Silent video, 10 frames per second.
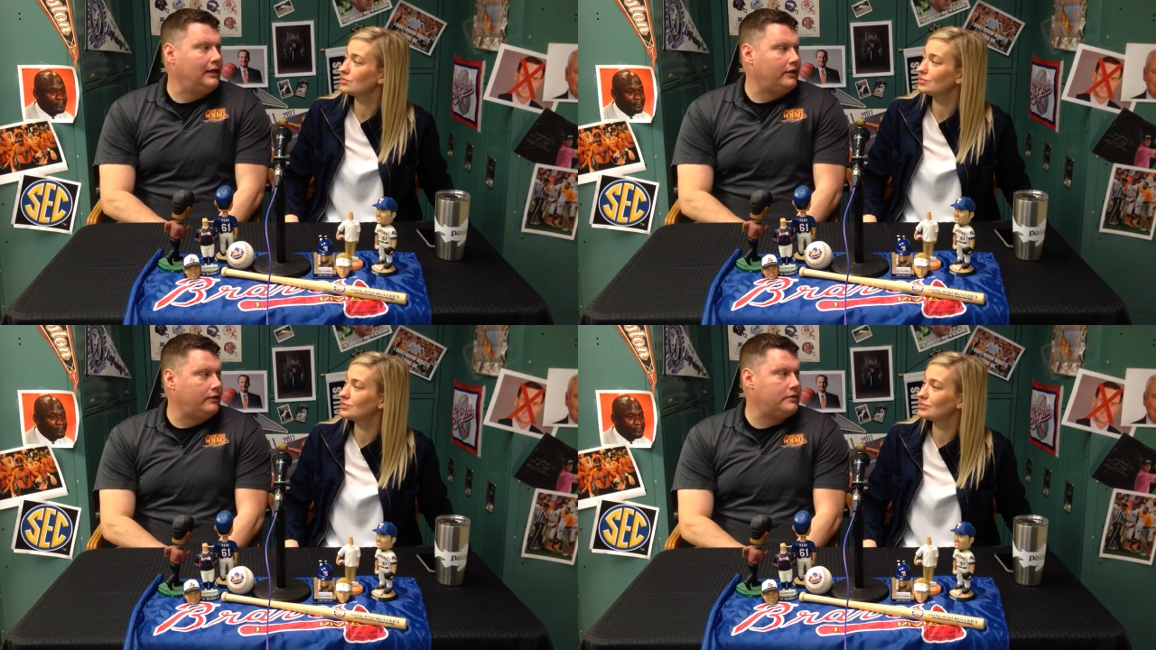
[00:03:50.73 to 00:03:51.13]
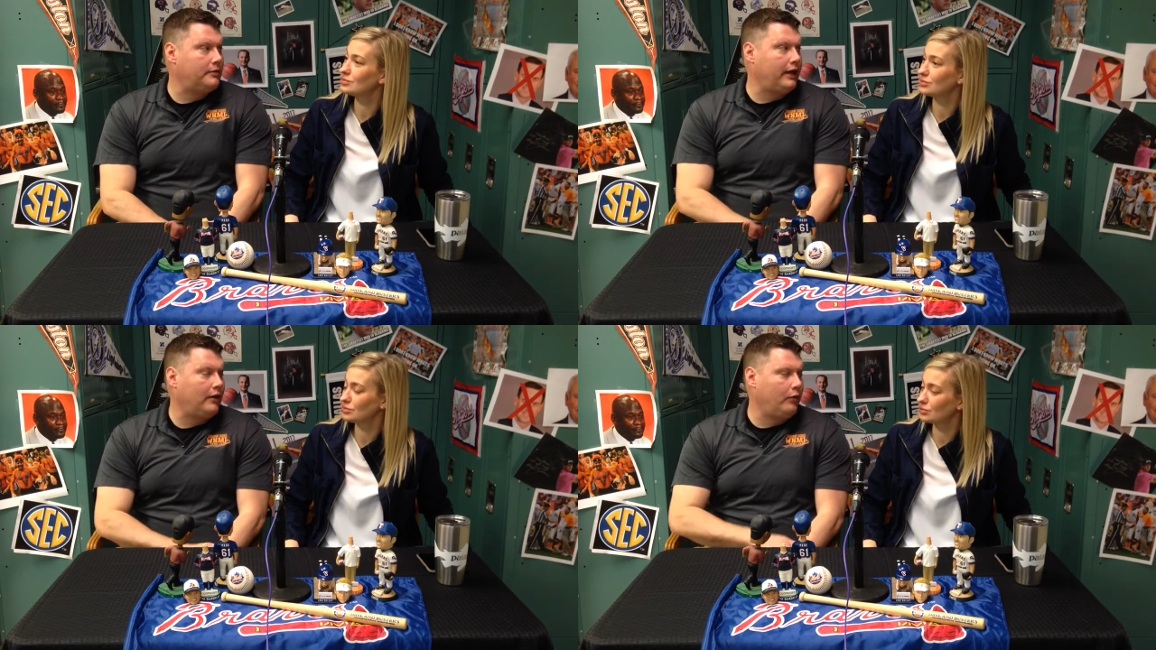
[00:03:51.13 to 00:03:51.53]
Speaker 1: do
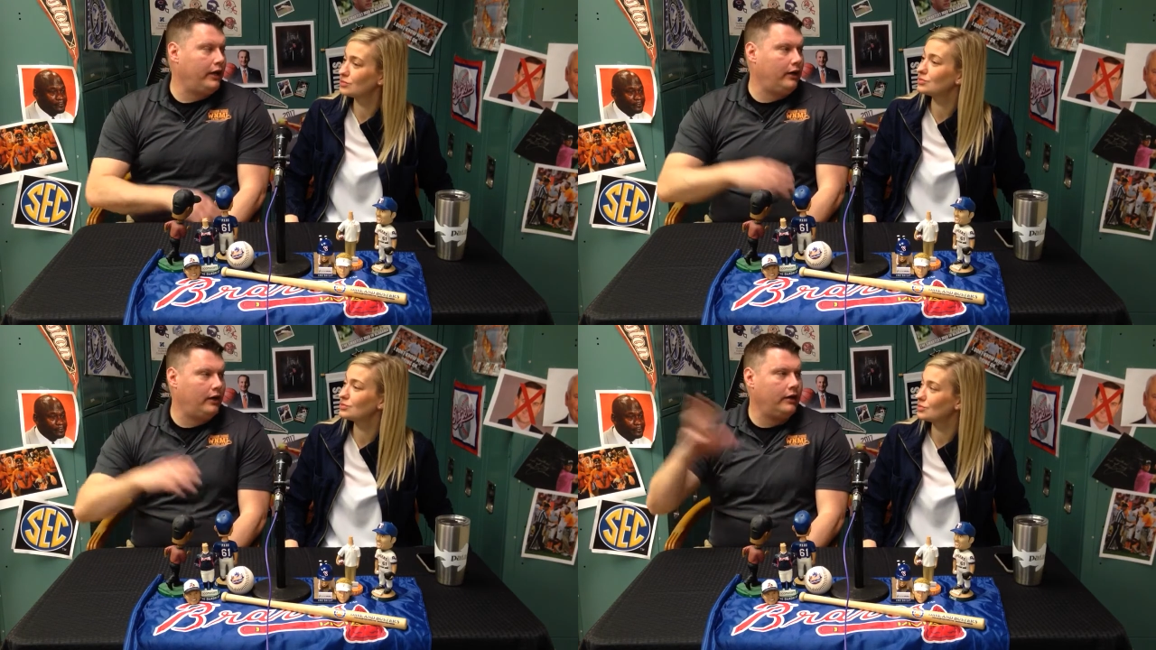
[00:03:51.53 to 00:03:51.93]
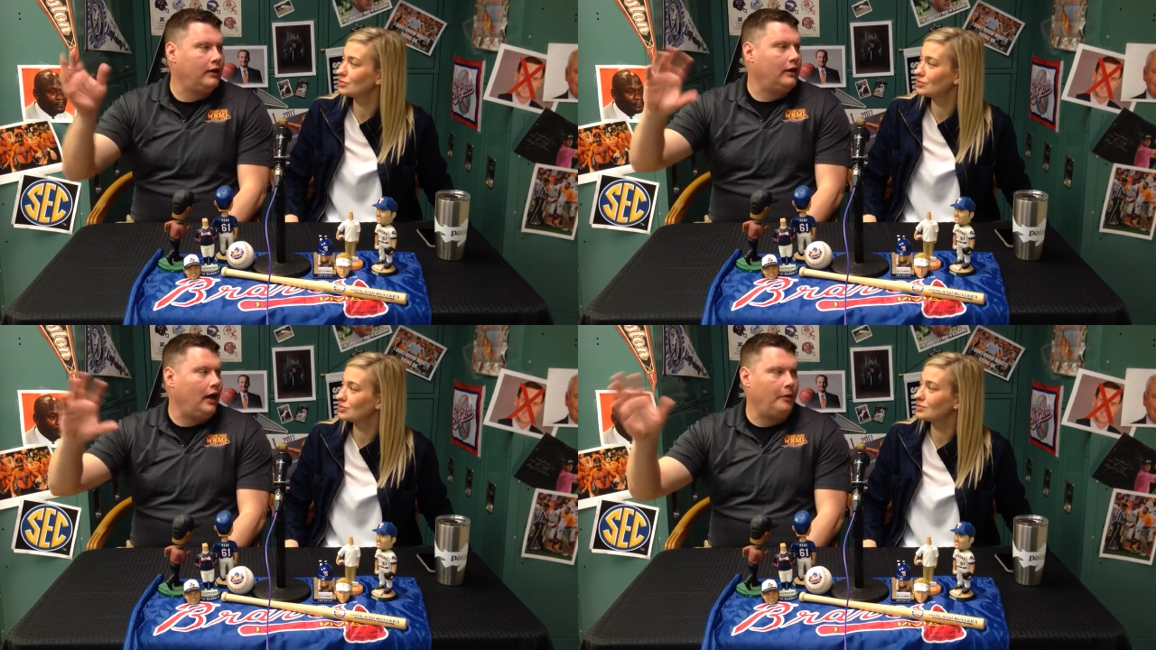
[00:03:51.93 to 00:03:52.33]
some kind of weird
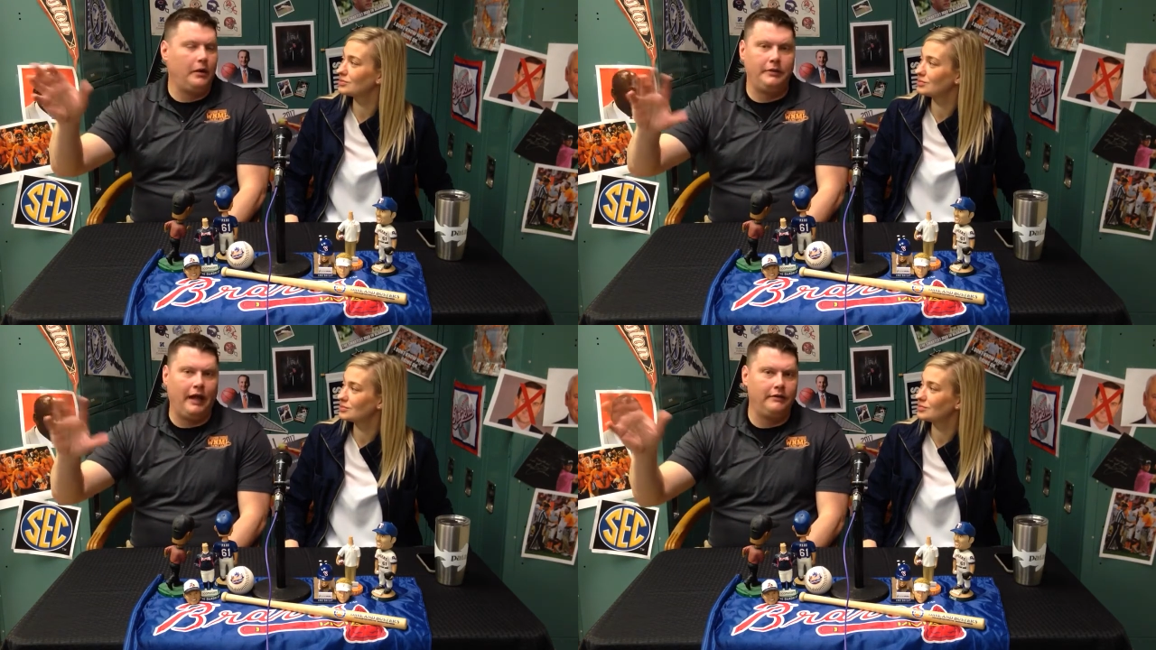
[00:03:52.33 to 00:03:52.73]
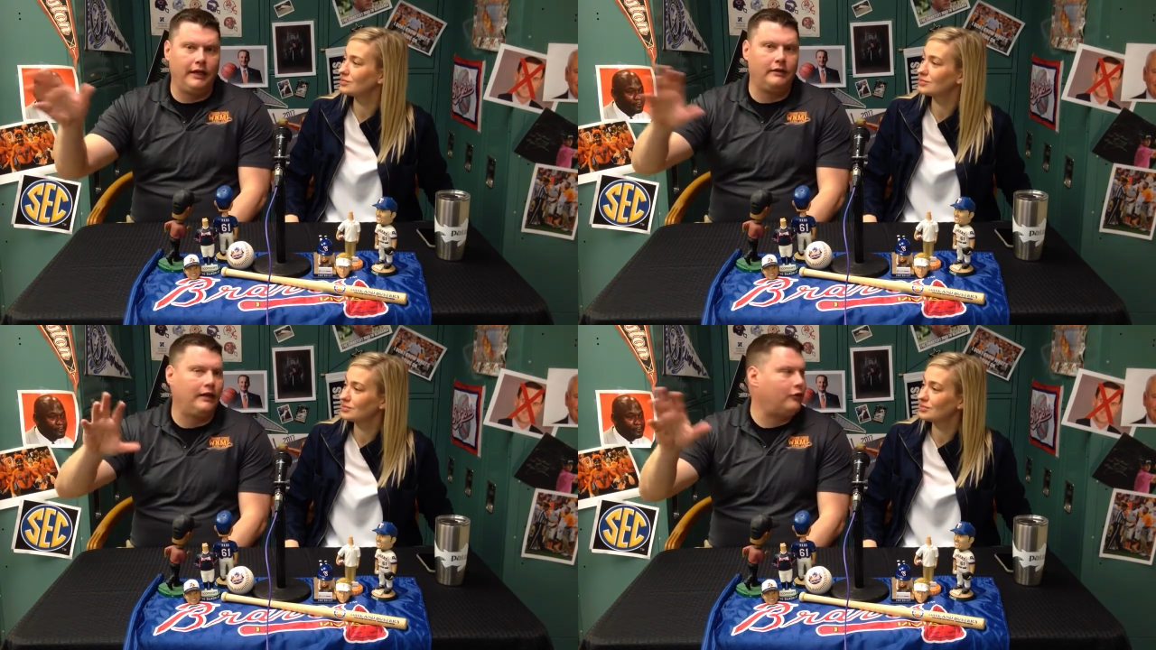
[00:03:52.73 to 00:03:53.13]
up, up, down,
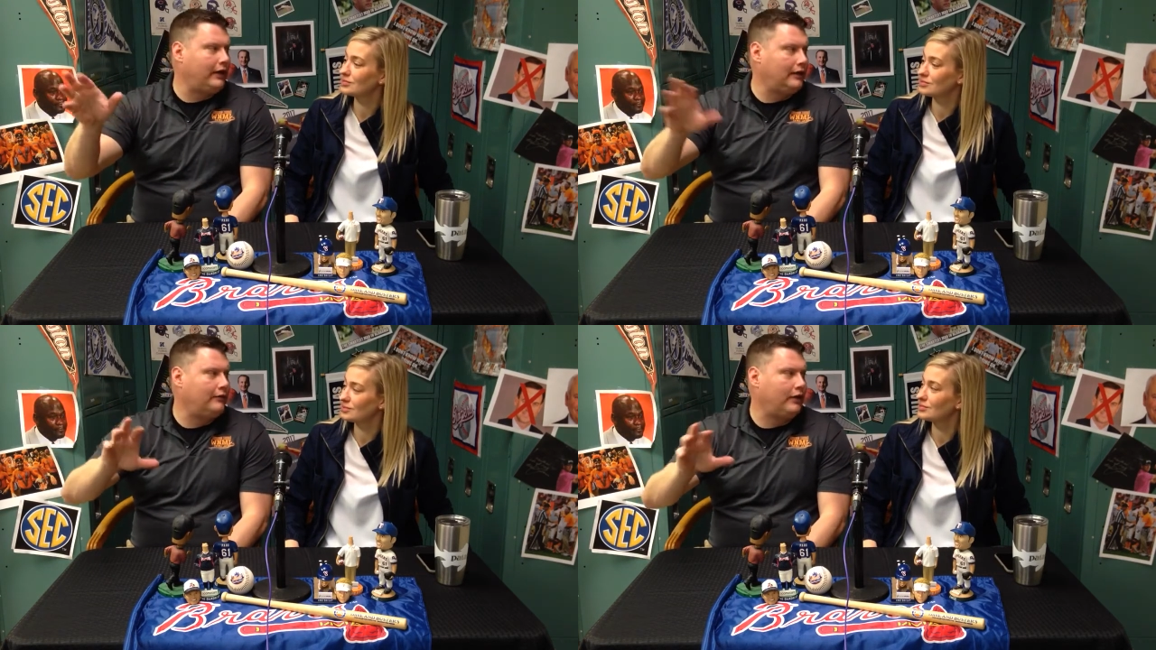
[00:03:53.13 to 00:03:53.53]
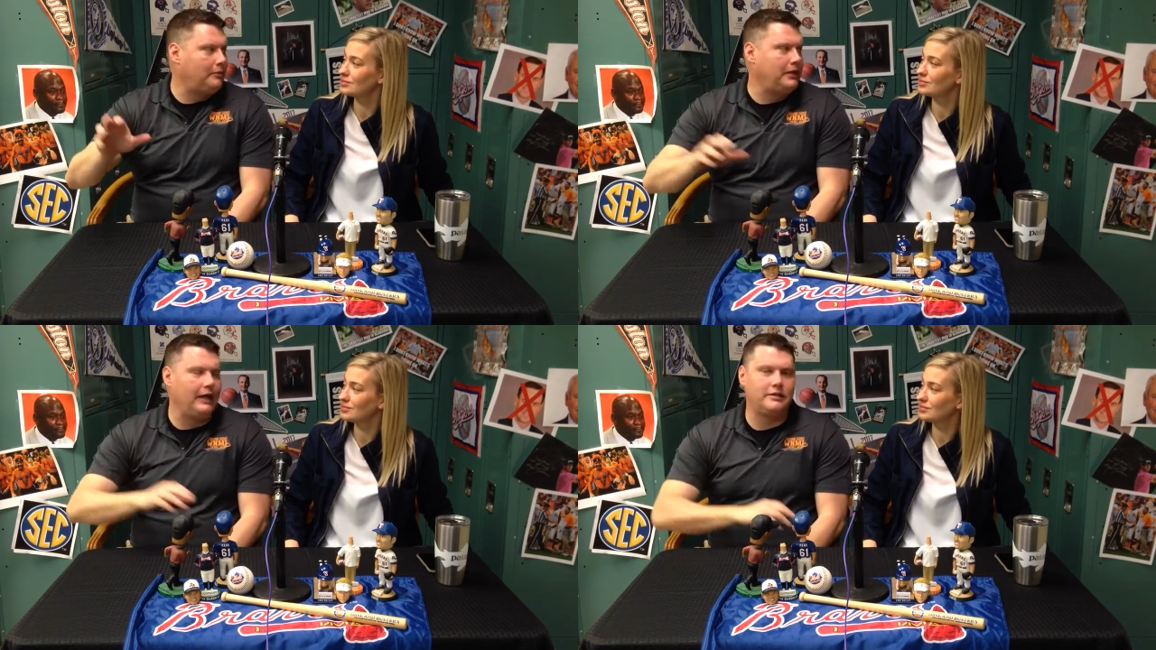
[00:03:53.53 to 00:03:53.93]
down, left, right, left, right,
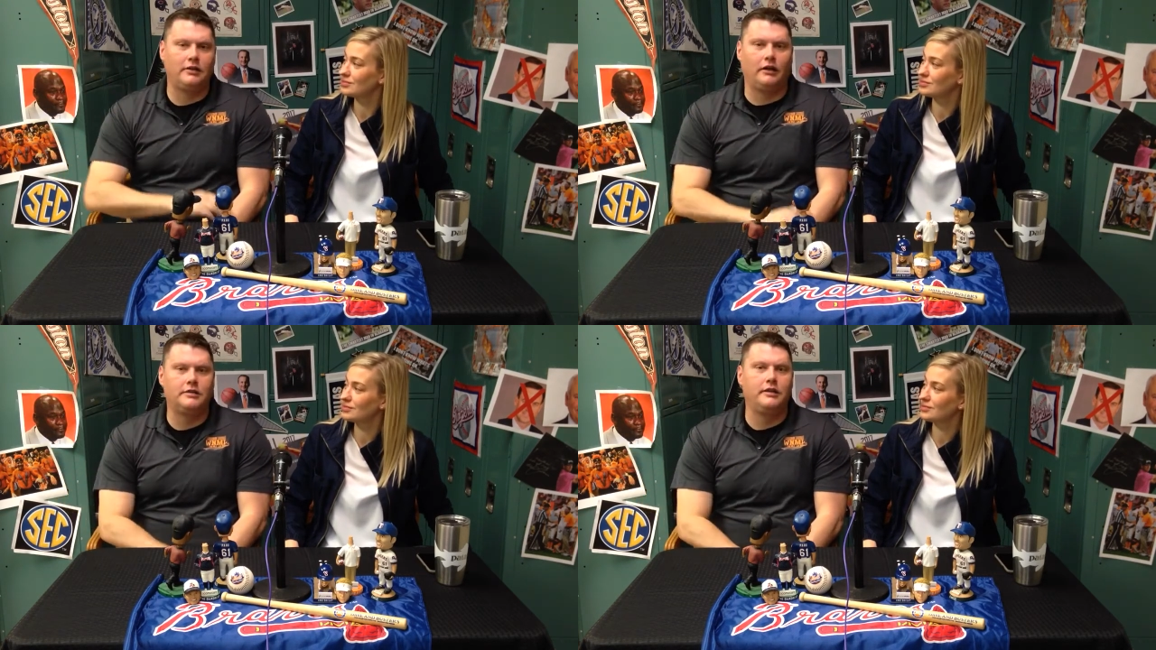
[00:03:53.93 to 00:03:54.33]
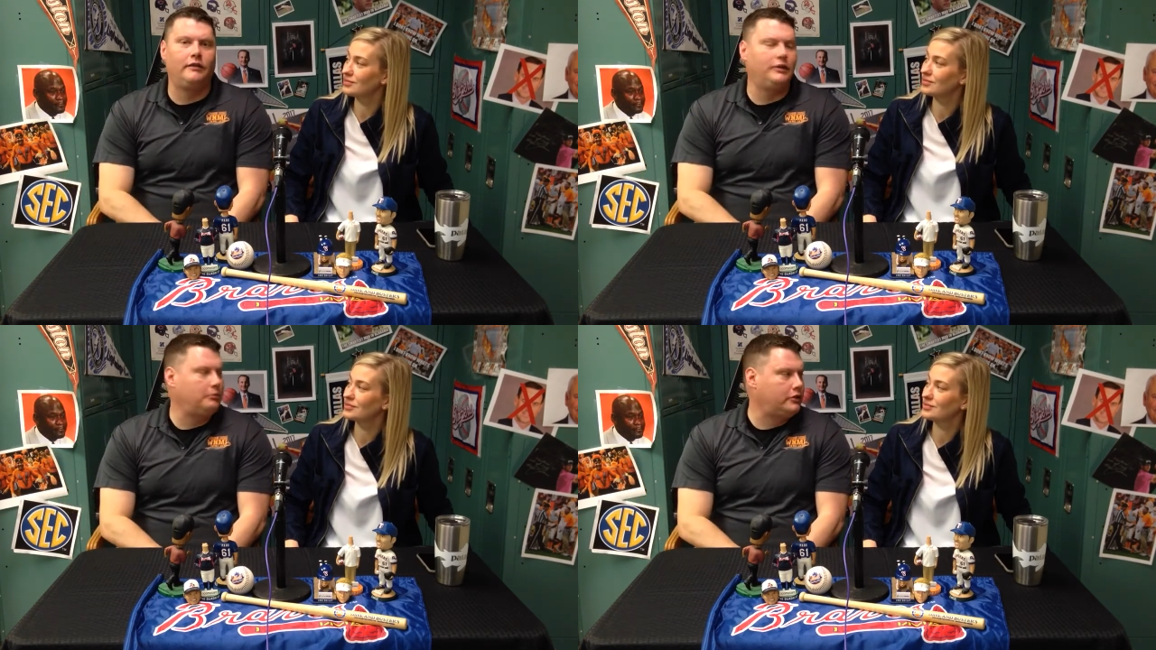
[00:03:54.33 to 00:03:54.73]
BA start
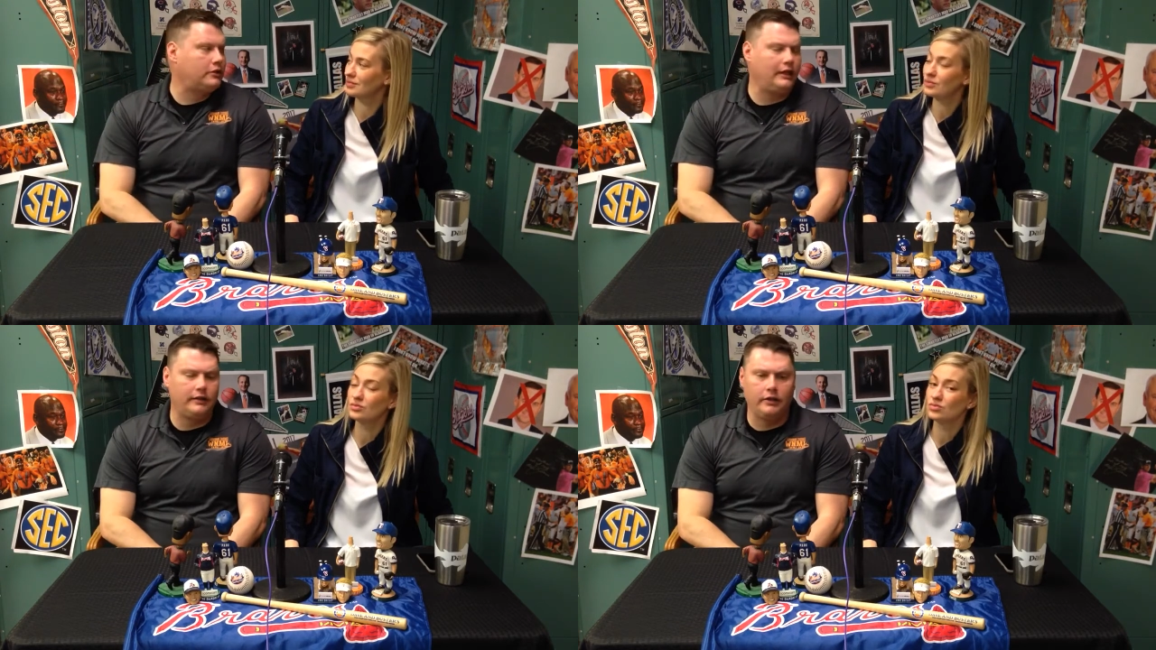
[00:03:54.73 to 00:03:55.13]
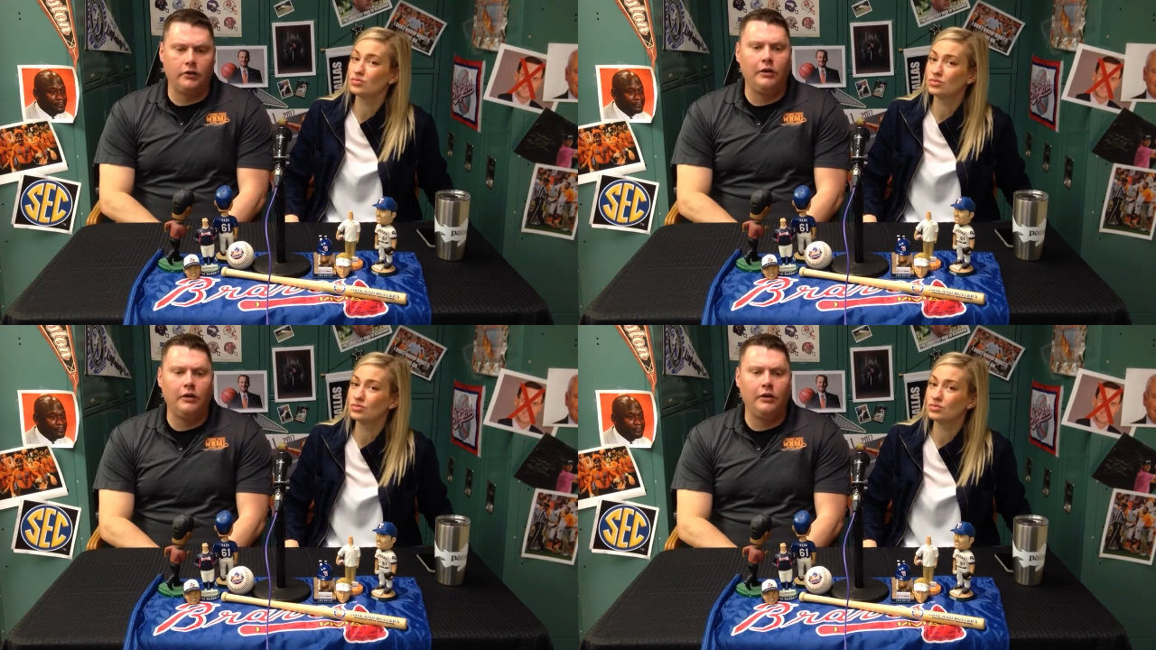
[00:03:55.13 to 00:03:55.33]
stuff that Butch liked to do.